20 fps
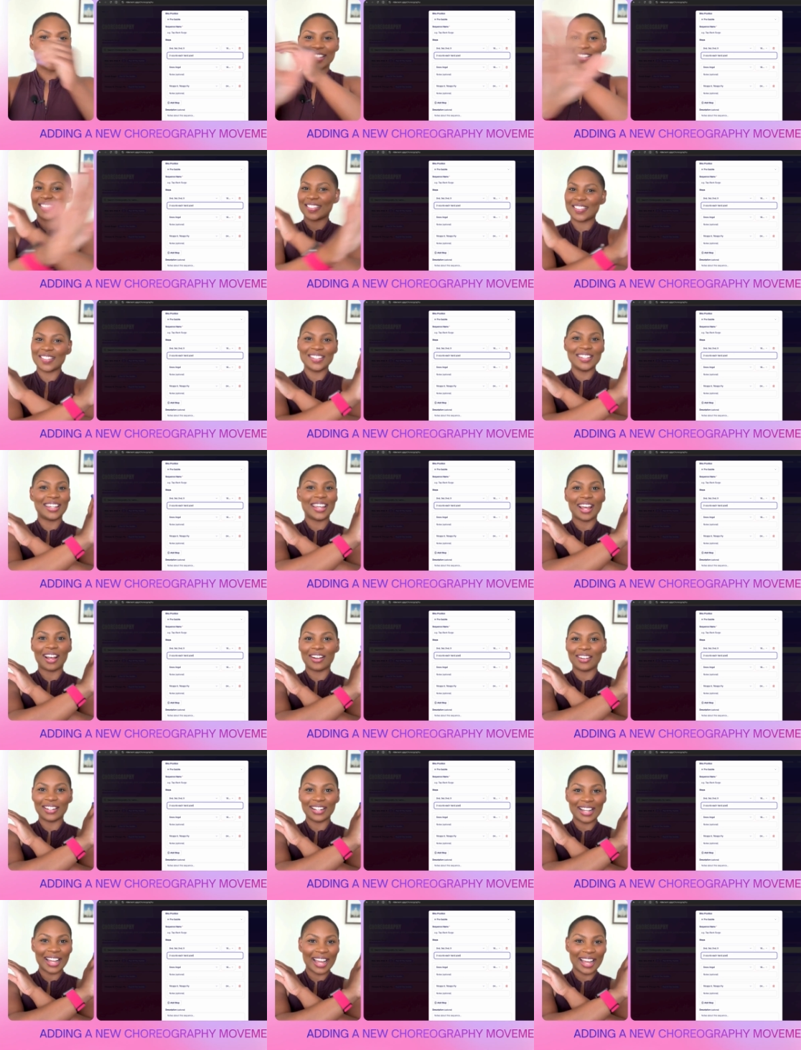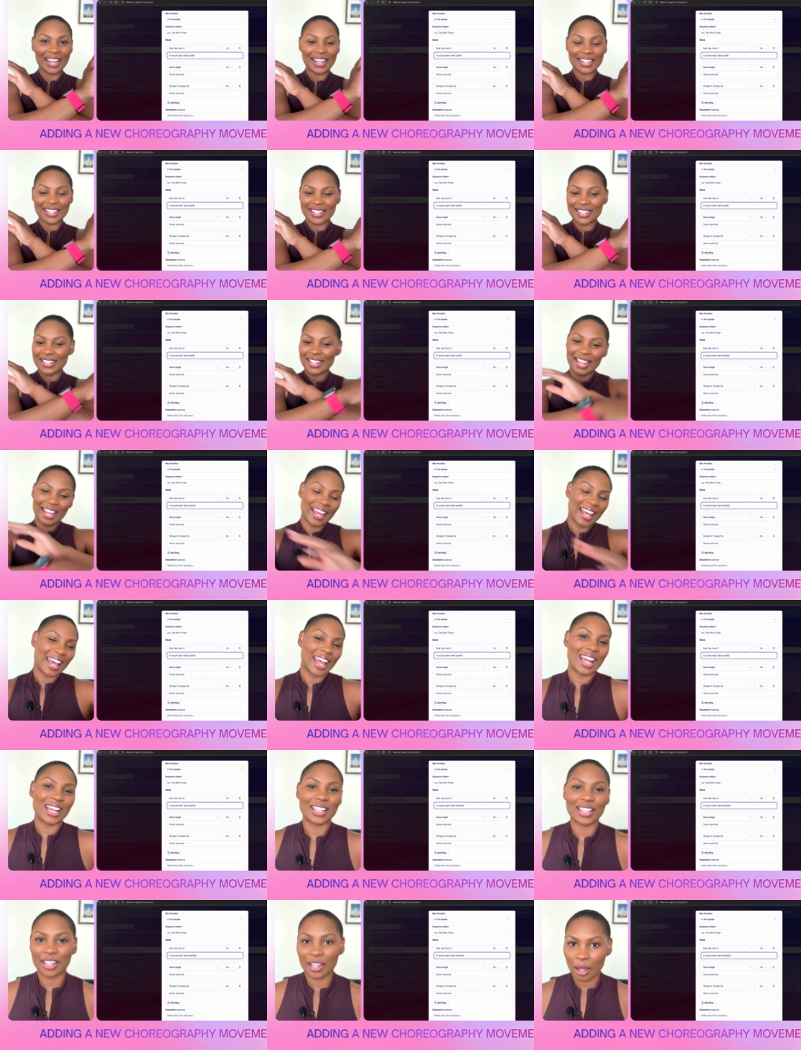2 count X,
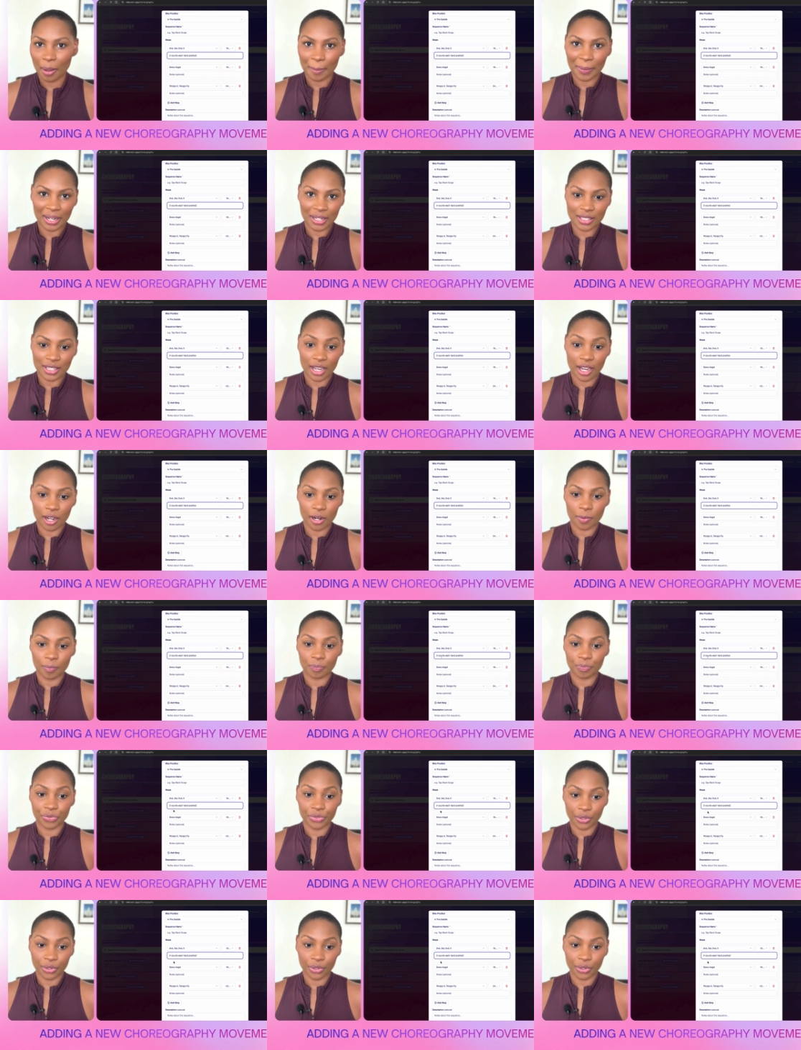and then come back down.